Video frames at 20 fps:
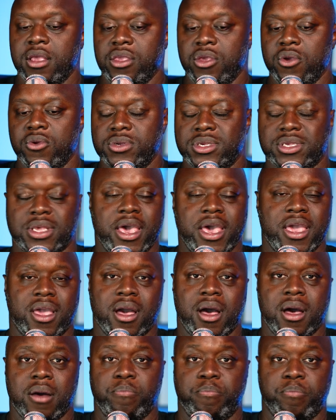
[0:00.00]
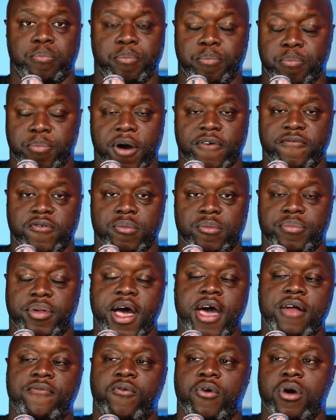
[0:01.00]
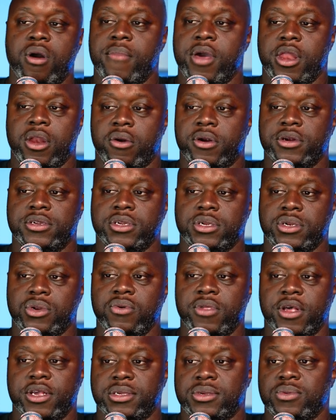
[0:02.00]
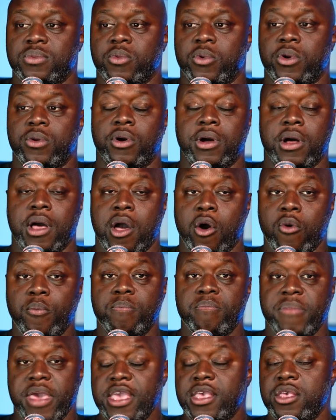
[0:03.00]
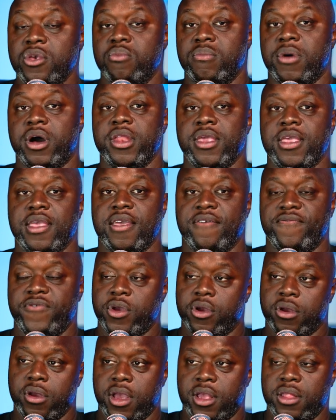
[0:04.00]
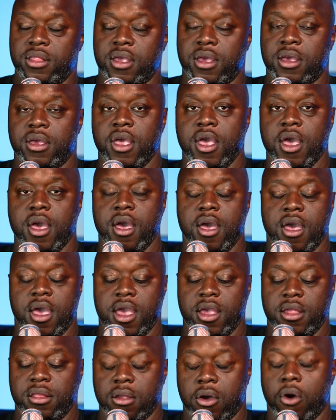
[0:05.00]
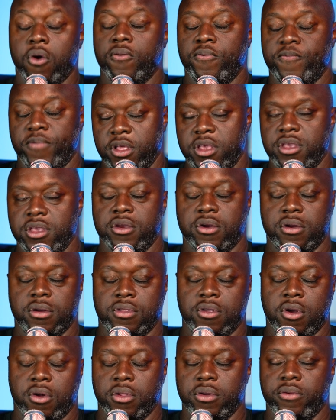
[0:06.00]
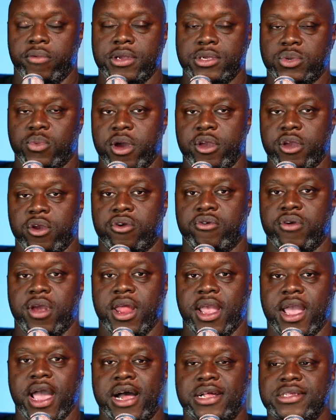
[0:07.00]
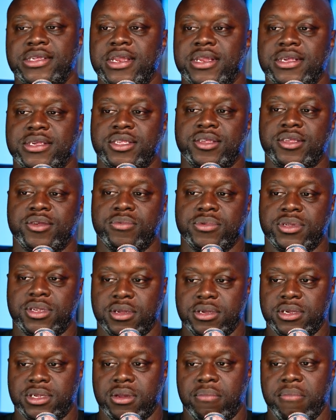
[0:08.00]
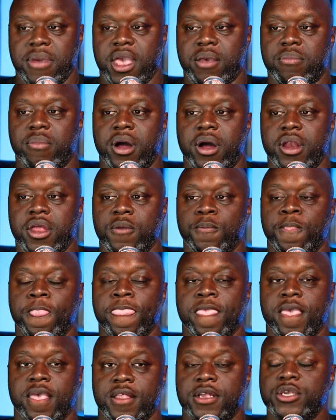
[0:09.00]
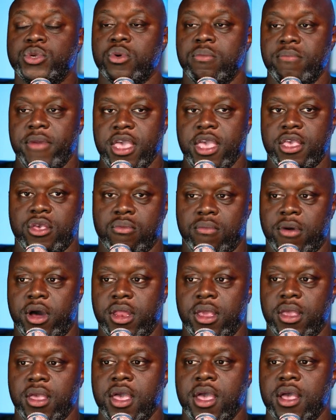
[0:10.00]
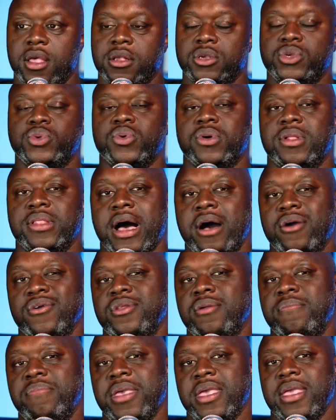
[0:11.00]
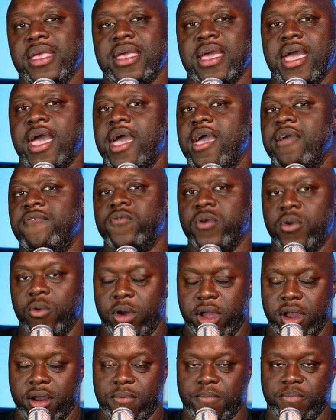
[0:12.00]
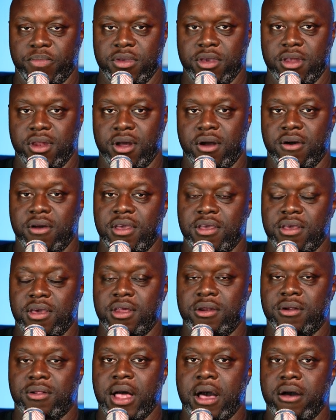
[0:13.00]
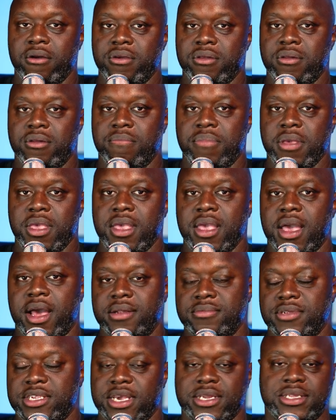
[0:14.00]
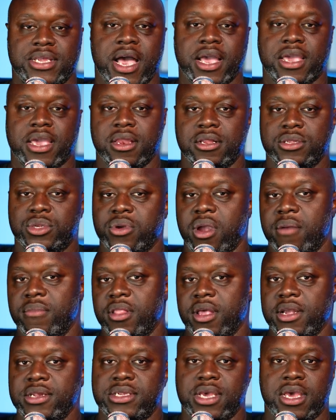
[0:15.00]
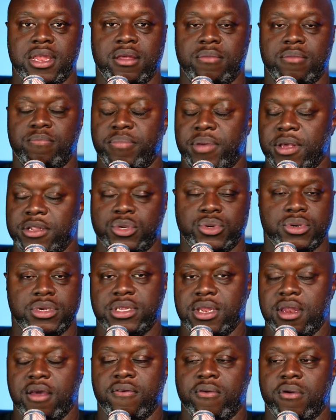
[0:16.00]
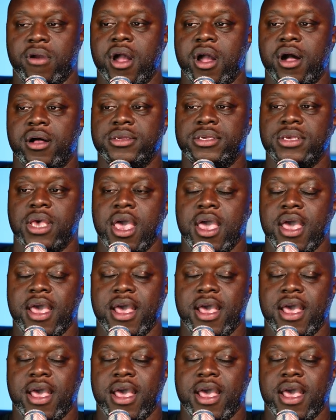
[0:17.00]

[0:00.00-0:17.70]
use like a buffer platform in order to do this. What will help make you money if you're in the and hopefully you're the only reason why you're creating content is to, is to make money. This will make you money. This will allow you to be everywhere. You know, it, it'll allow you to be on TikTok and Instagram and LinkedIn and Pinterest and everywhere else,